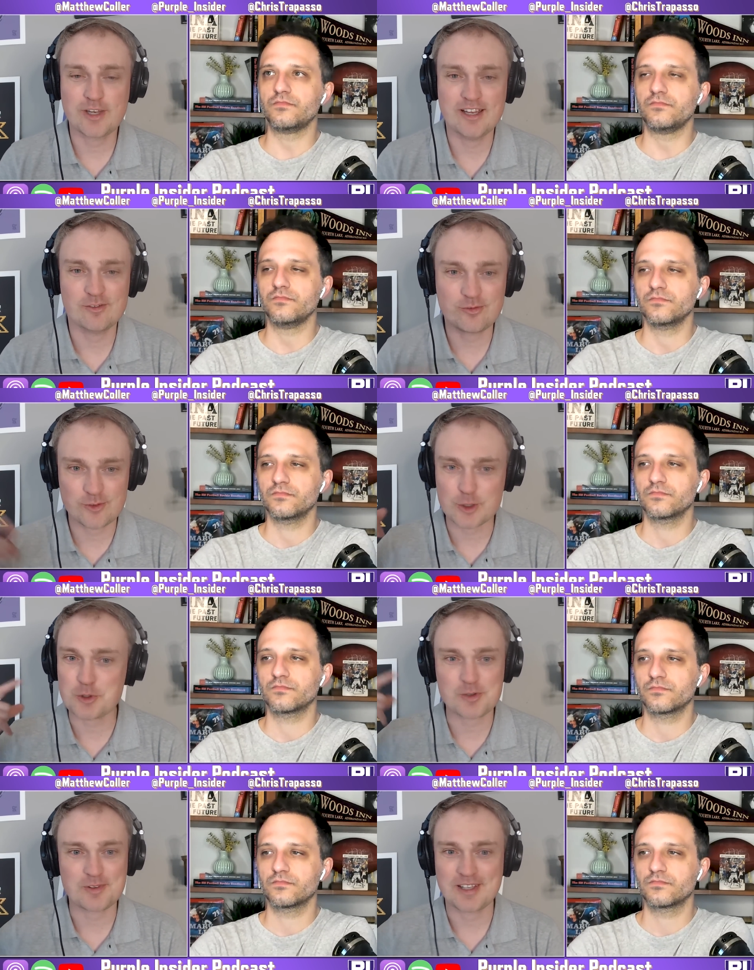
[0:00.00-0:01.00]
Speaker 1: can
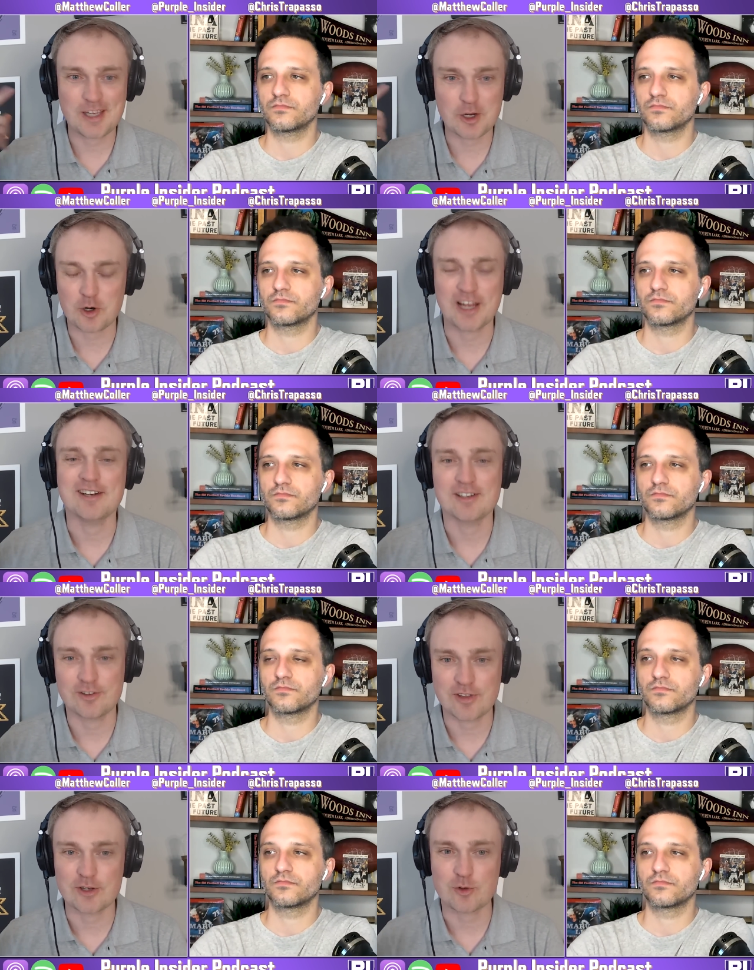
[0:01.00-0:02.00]
just hear it
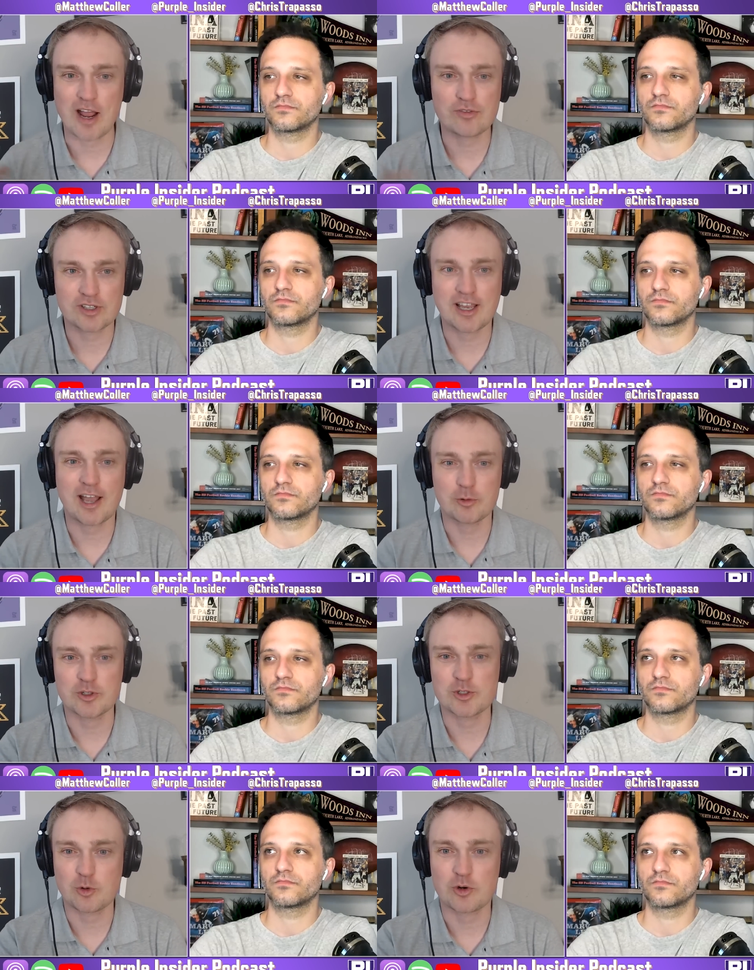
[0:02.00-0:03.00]
if they draft a guy
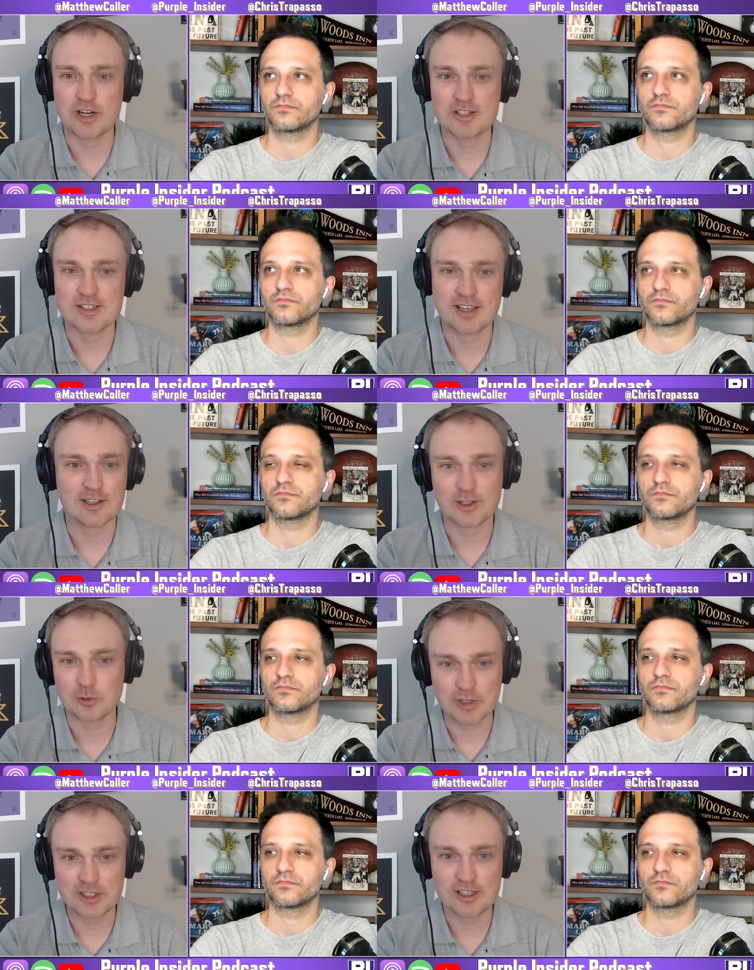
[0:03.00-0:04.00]
with a torn ACL.
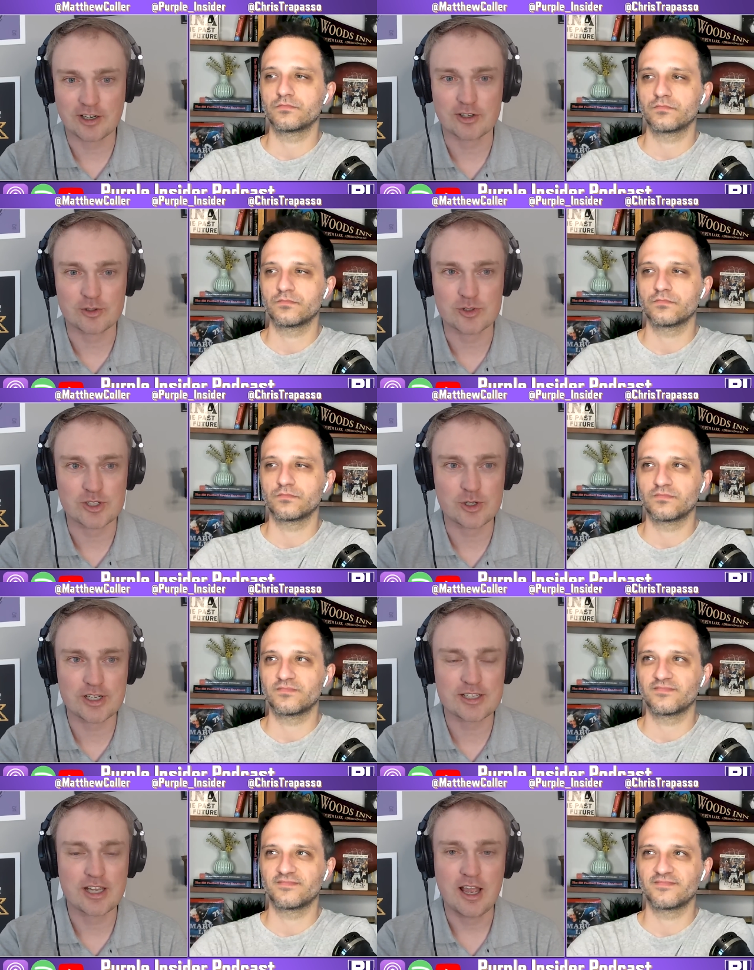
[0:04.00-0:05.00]
Like, really? Are you
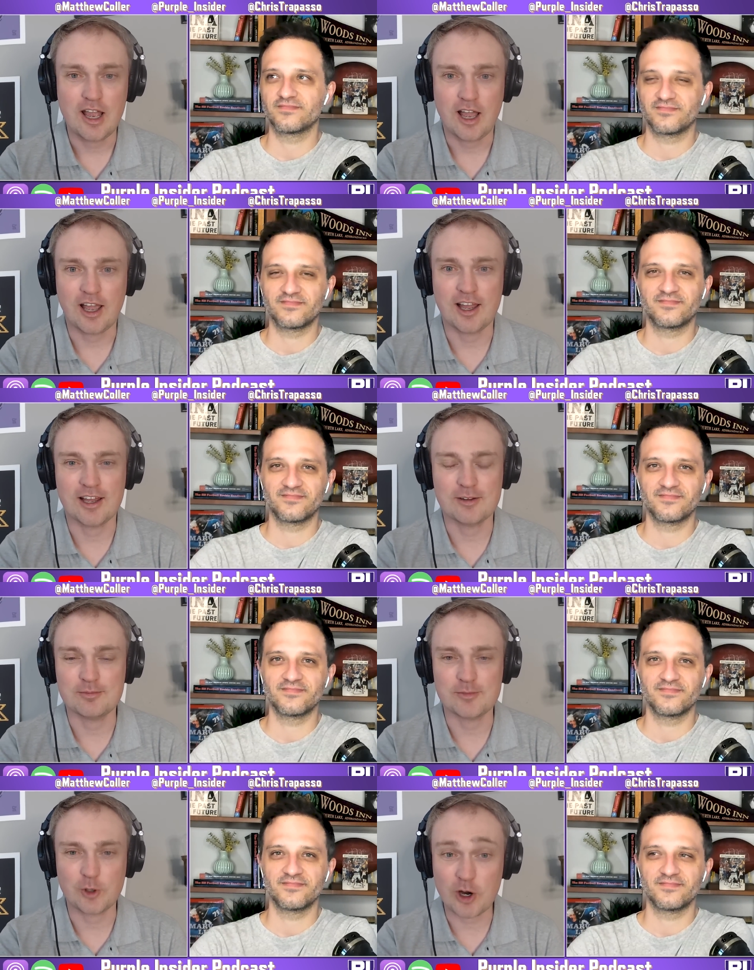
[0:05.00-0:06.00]
serious?
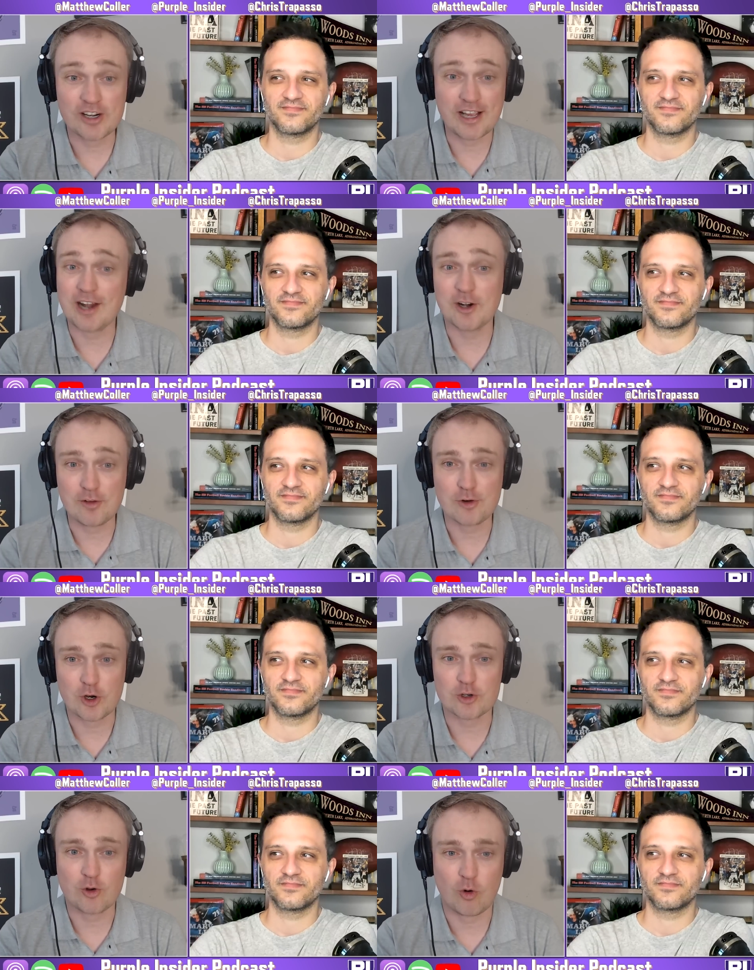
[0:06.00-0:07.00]
Um, you already got enough
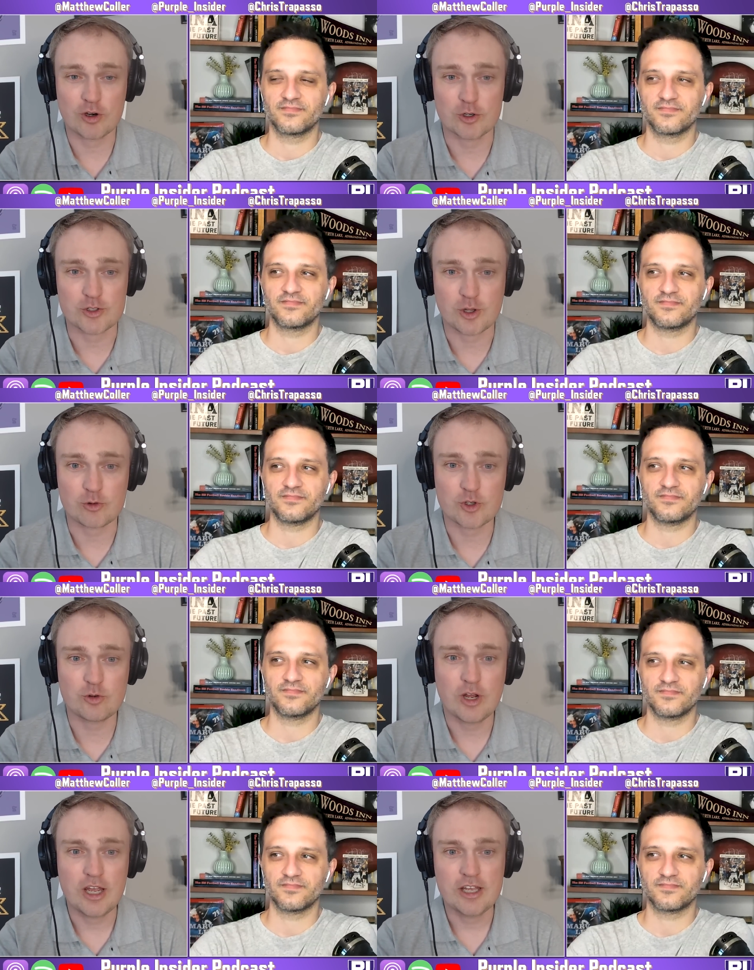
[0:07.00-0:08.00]
hurt corners, don't
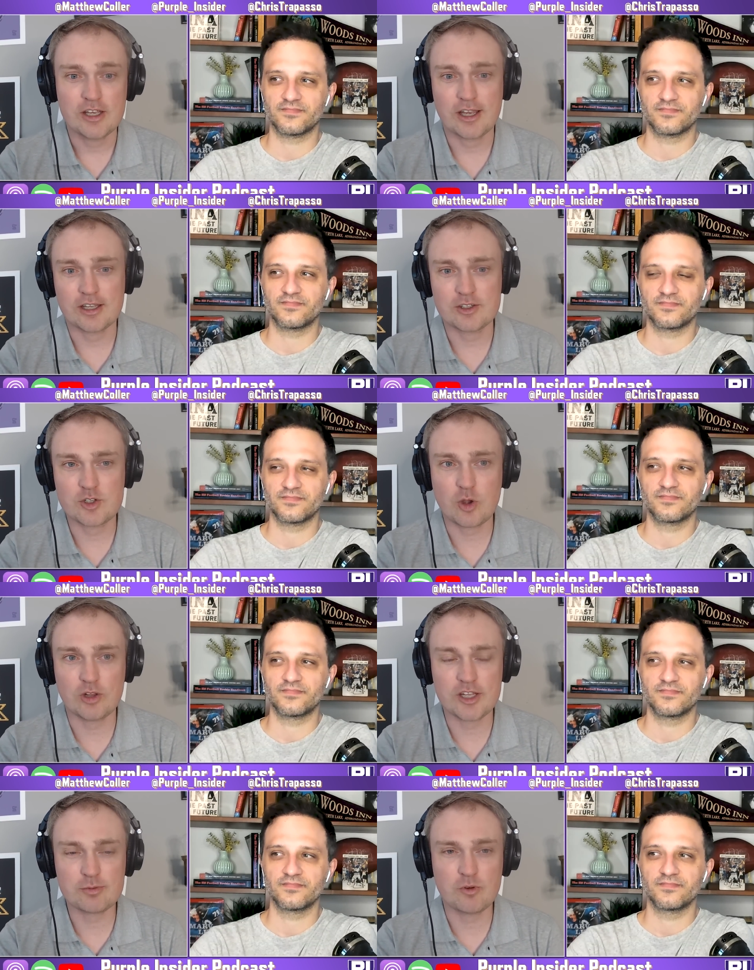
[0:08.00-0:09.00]
you?
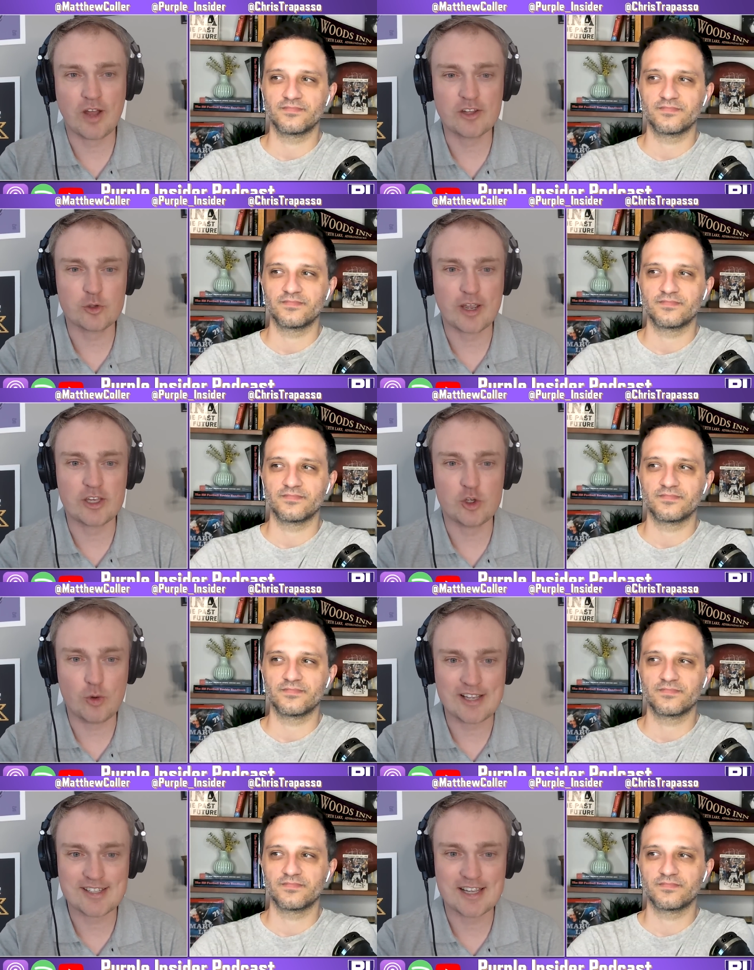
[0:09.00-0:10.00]
So let's move on to a
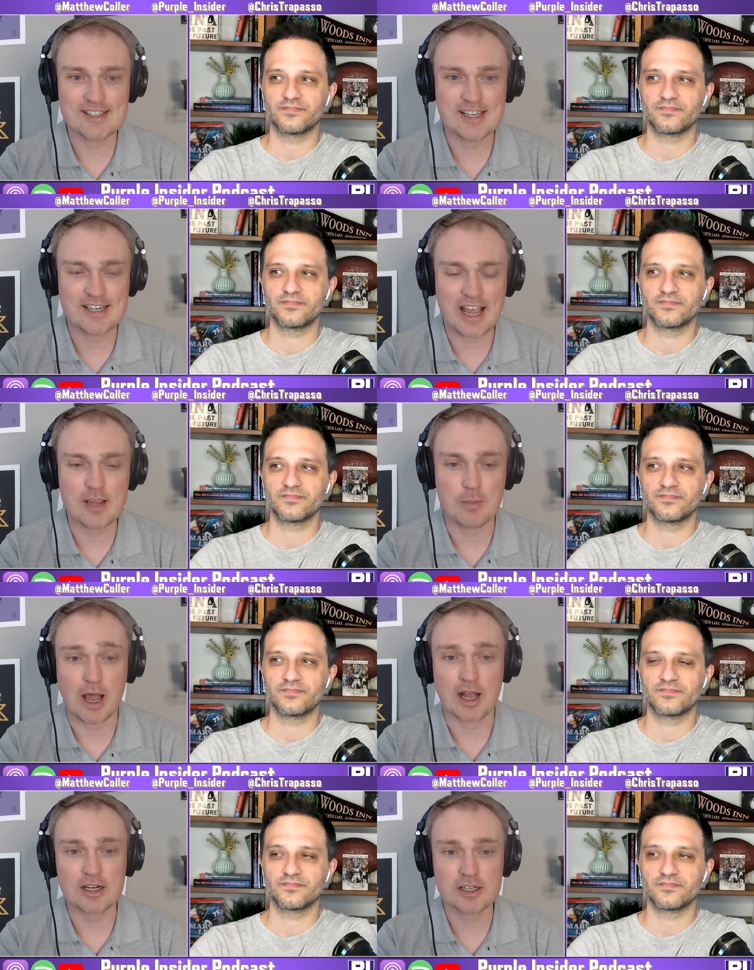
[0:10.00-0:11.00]
USA Today
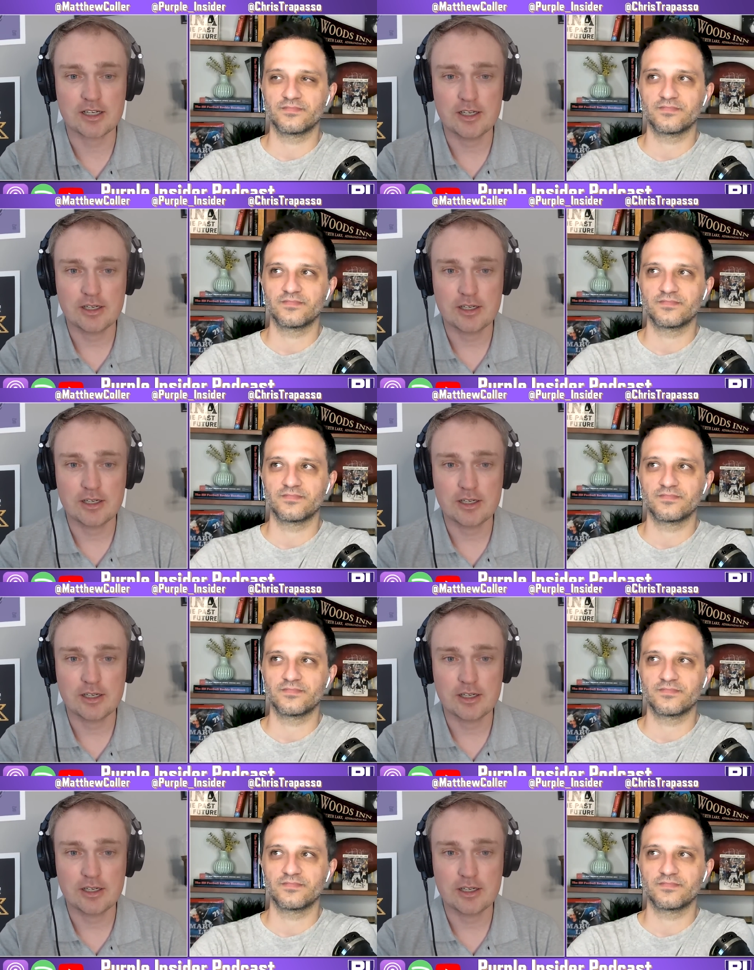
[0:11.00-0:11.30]
mock.